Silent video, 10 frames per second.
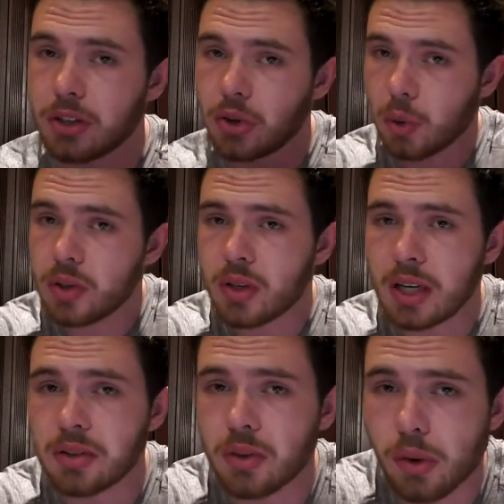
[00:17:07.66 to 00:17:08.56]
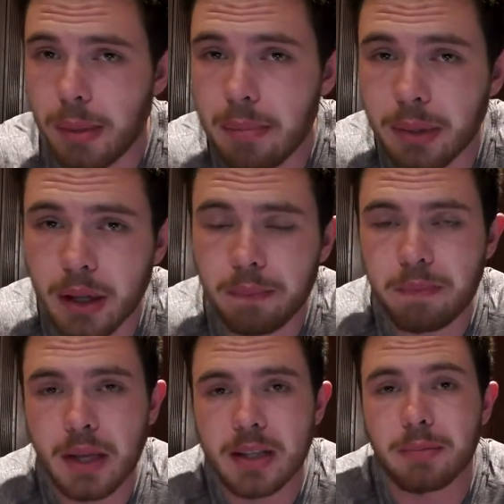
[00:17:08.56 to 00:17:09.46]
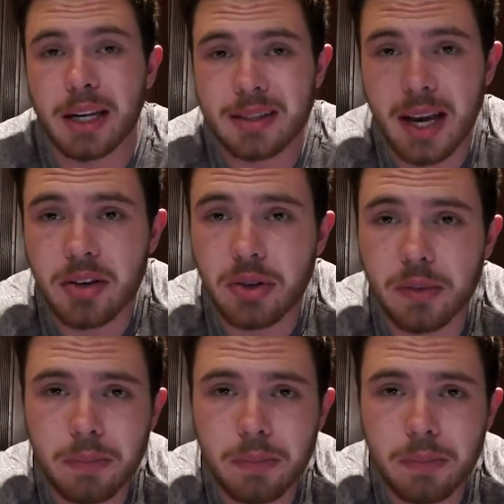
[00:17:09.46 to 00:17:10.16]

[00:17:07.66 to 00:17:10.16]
that you also need to remember is meditation.